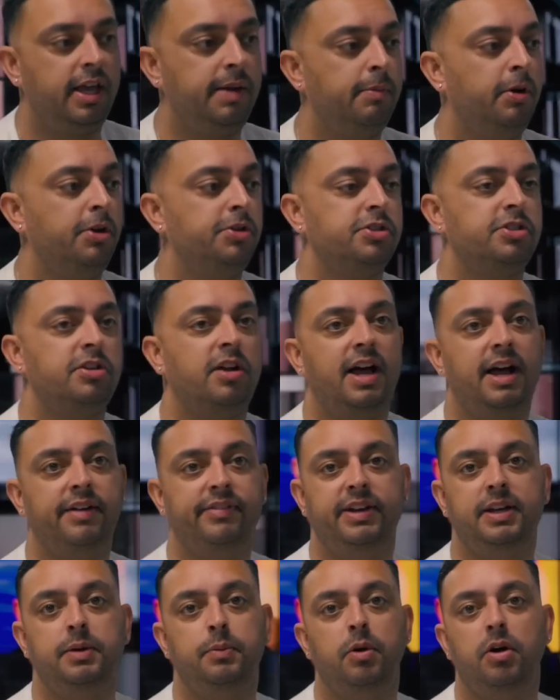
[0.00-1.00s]
he might just not
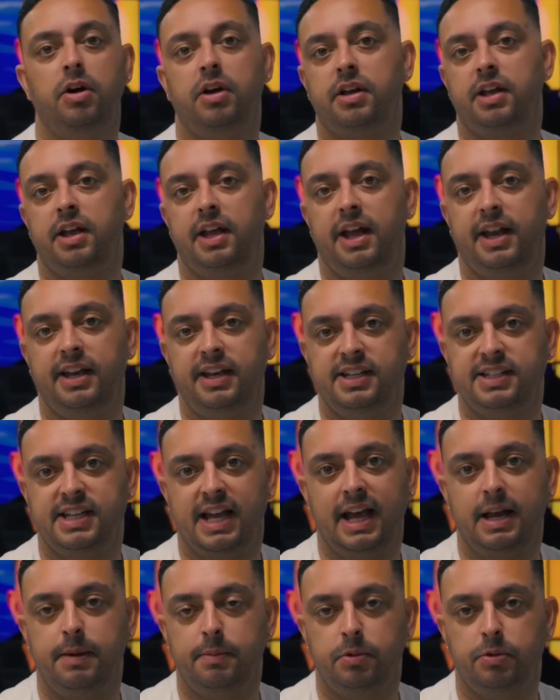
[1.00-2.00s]
have any work and is
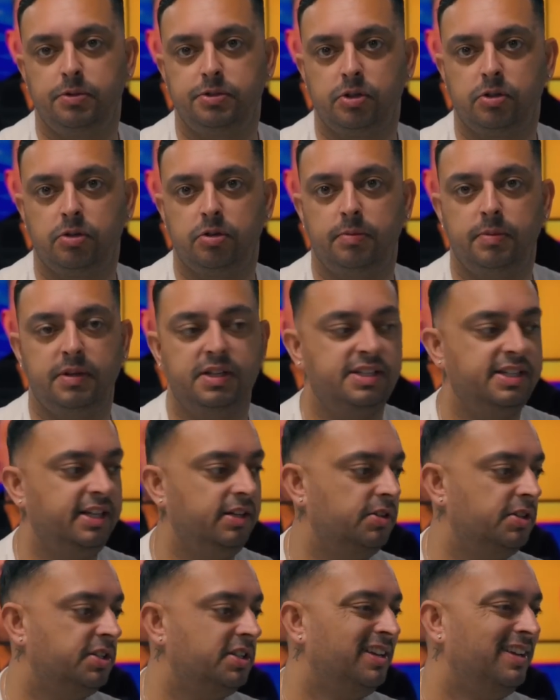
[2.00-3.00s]
able to come and
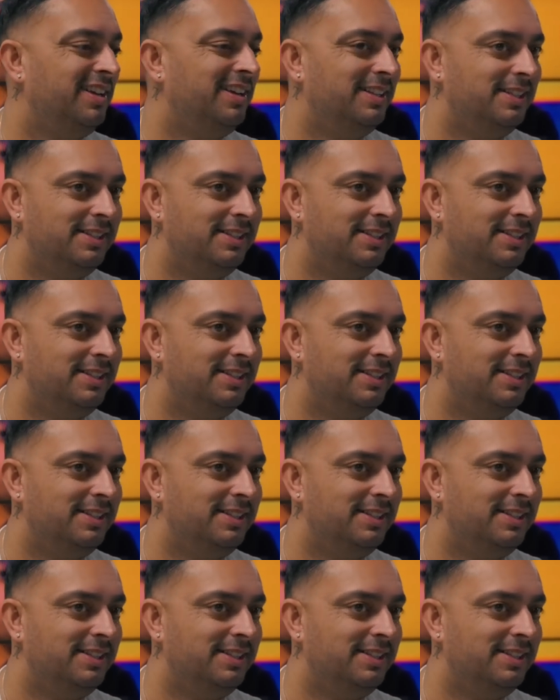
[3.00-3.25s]
see us.